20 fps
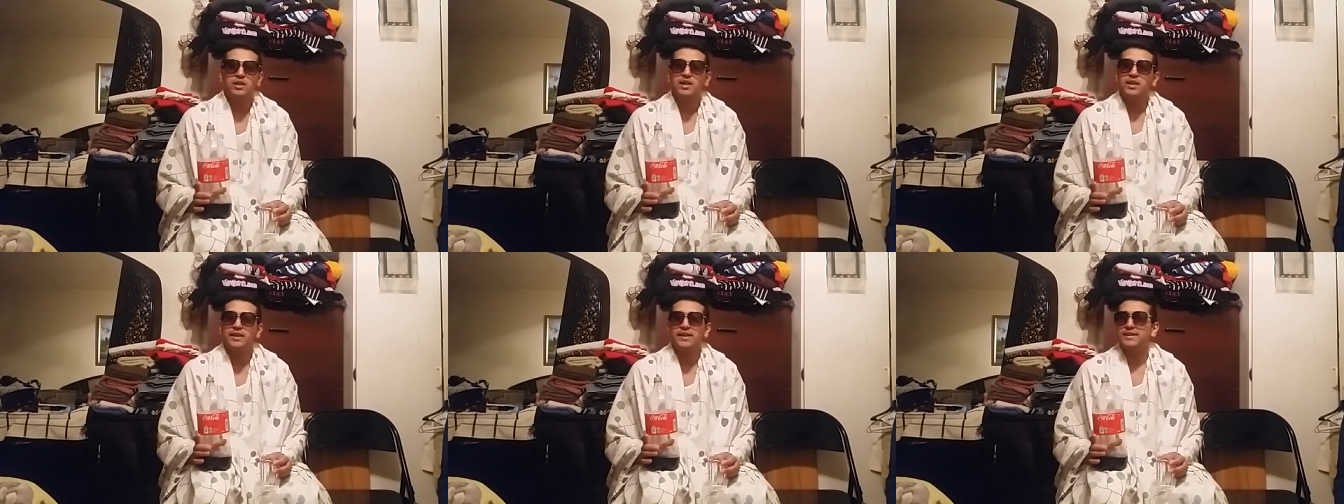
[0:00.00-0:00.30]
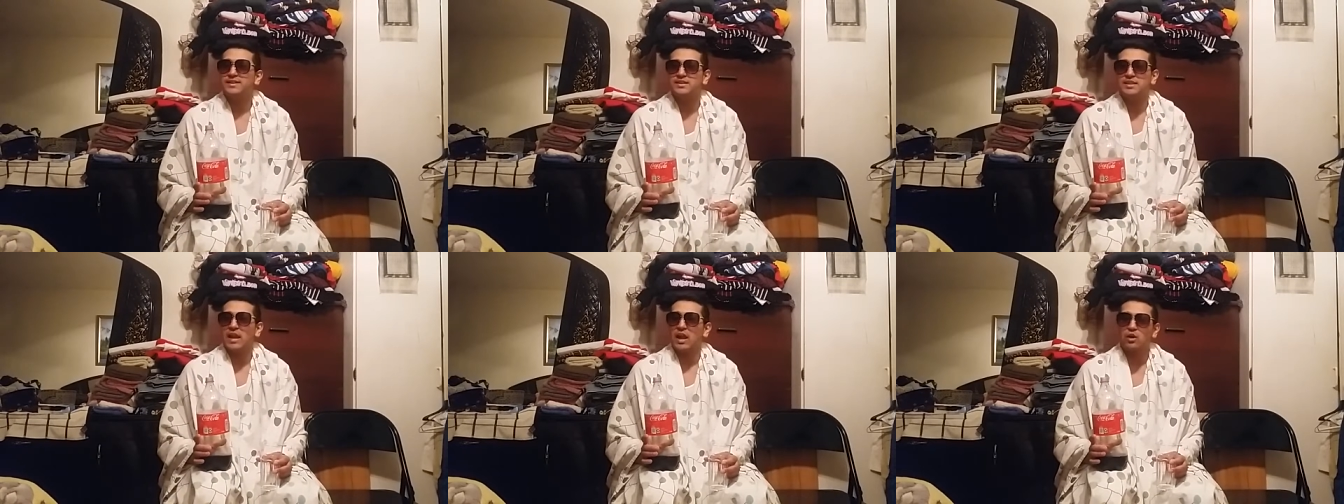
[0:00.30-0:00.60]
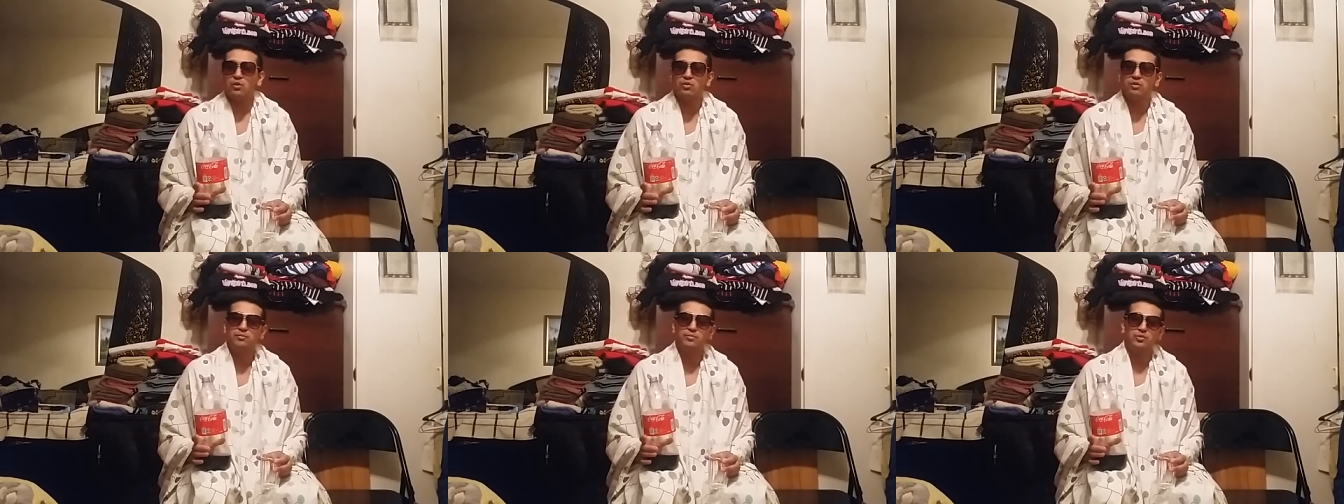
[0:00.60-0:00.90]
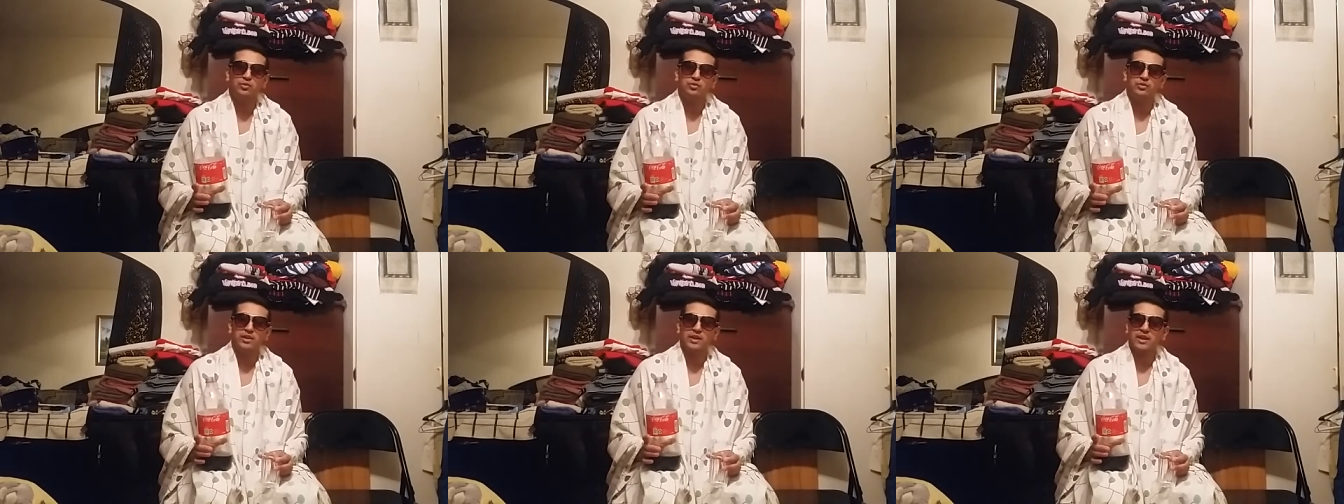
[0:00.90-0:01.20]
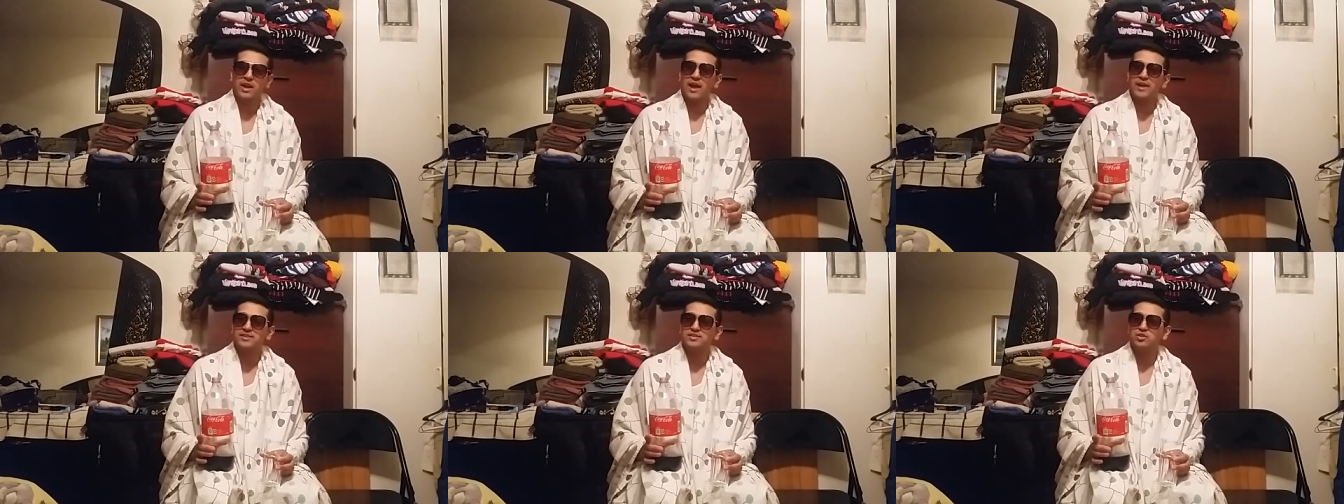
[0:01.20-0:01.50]
It's terrible.
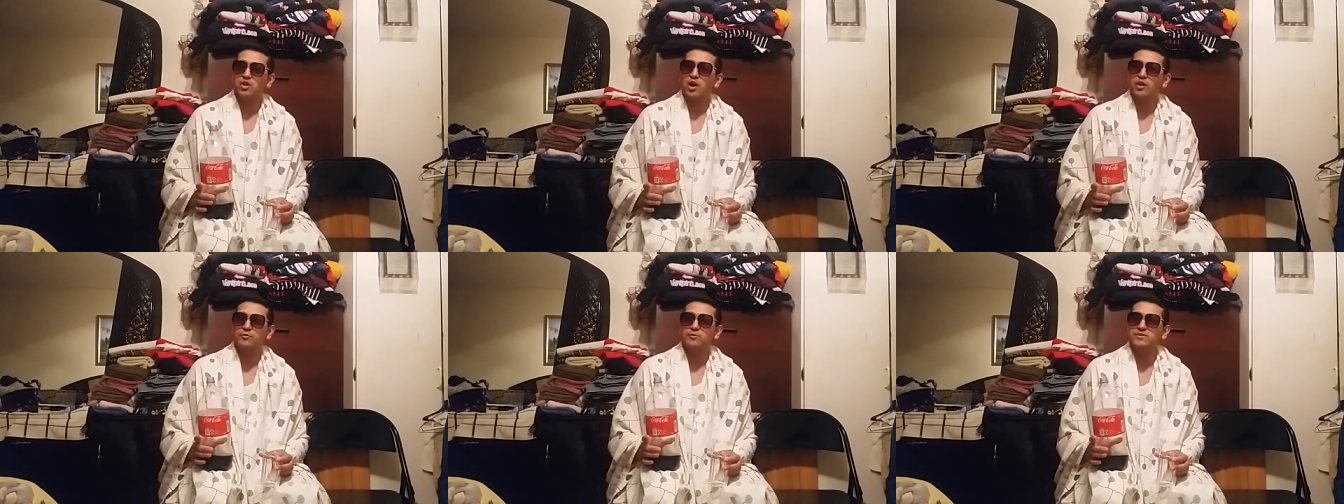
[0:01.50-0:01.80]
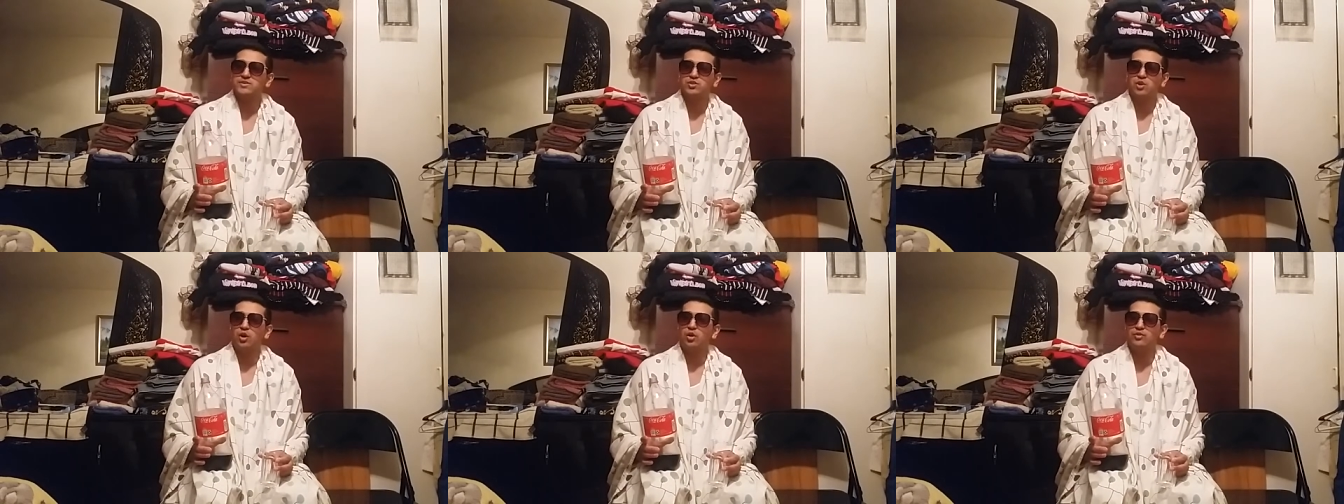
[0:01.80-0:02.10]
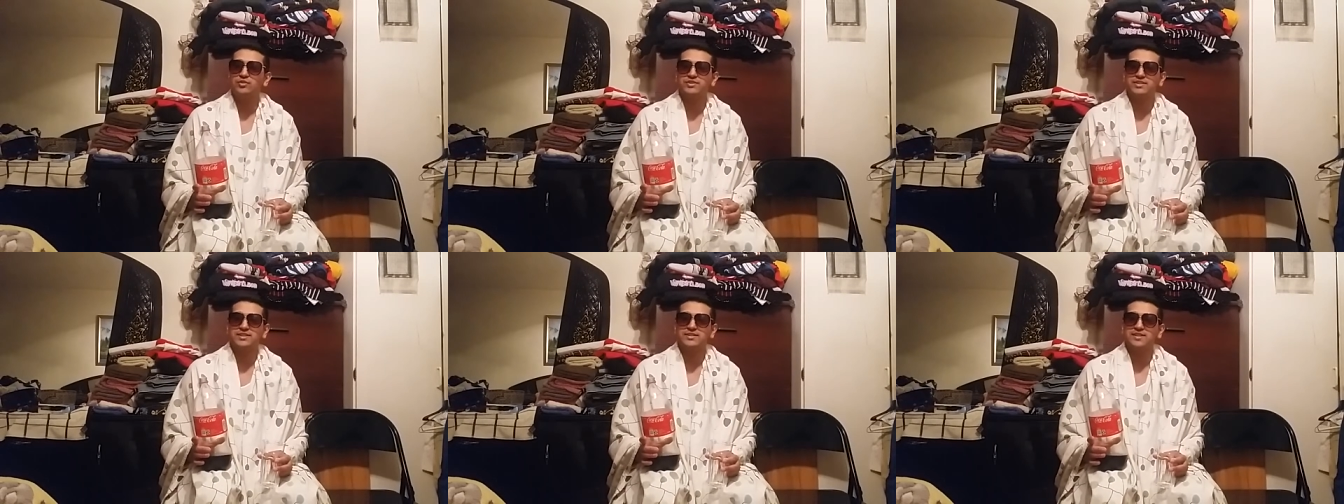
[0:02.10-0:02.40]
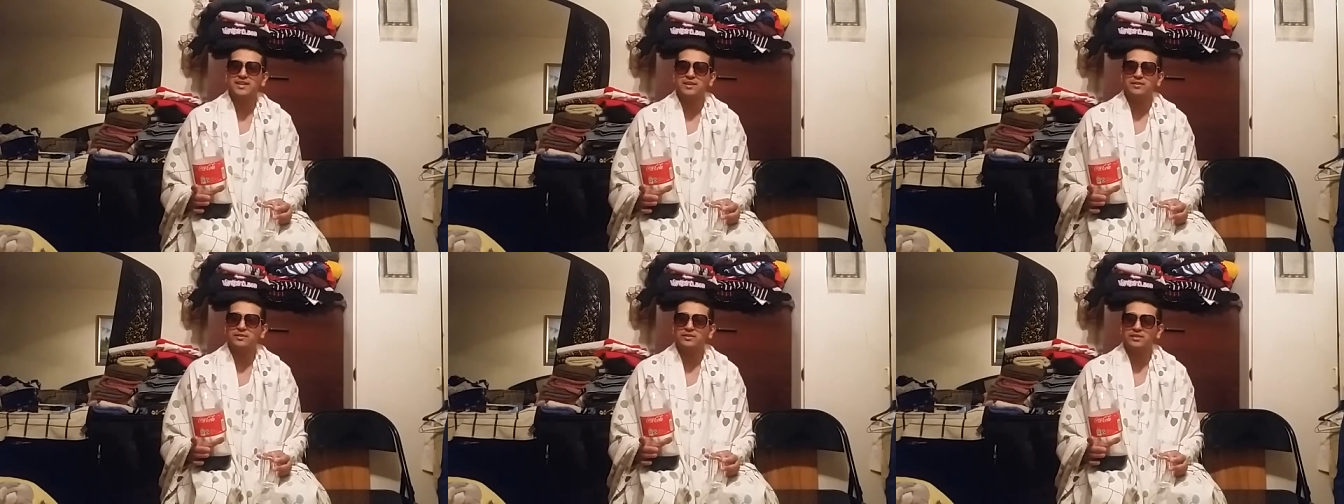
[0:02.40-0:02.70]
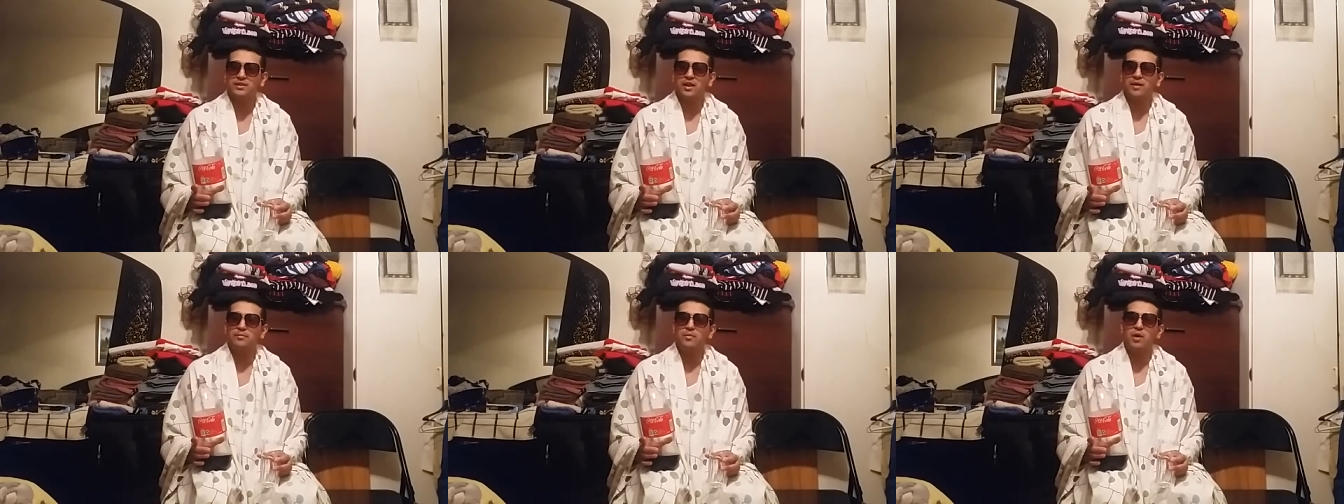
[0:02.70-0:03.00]
Like, I saw the results. It's like,
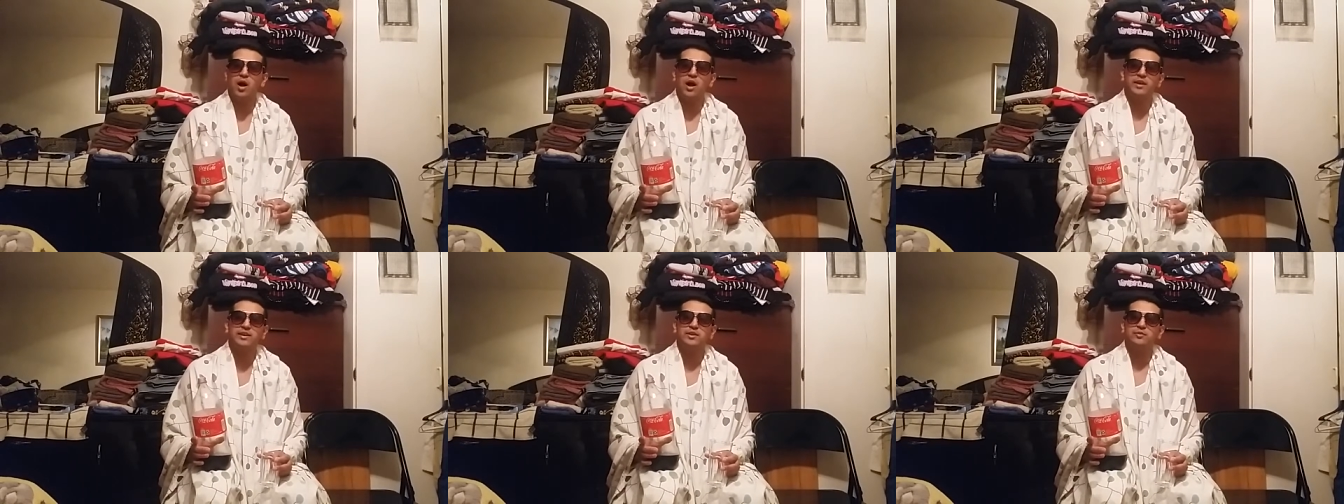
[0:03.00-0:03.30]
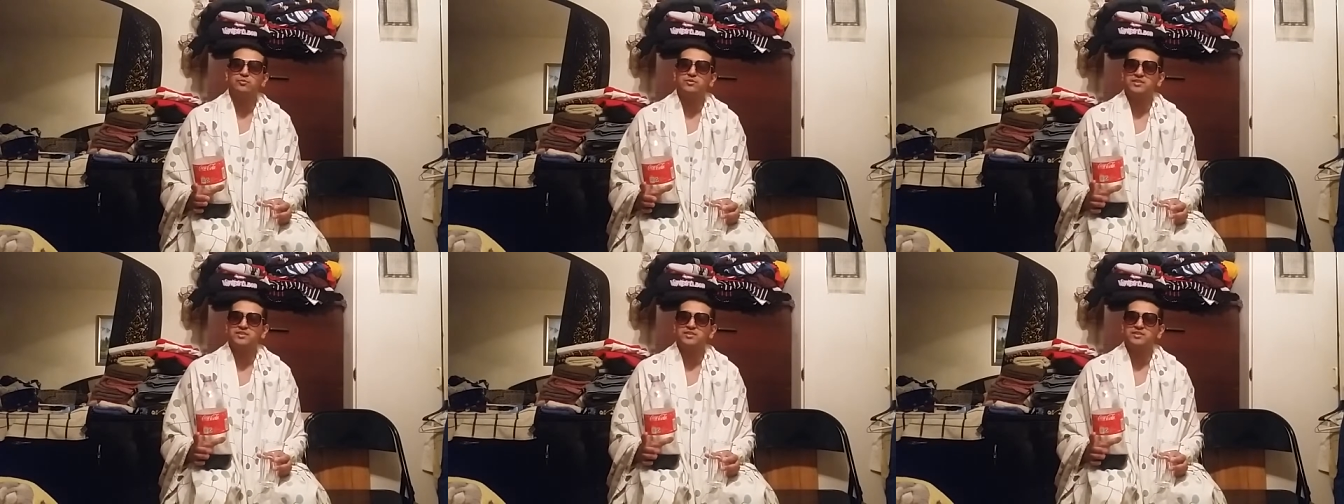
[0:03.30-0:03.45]
come on here.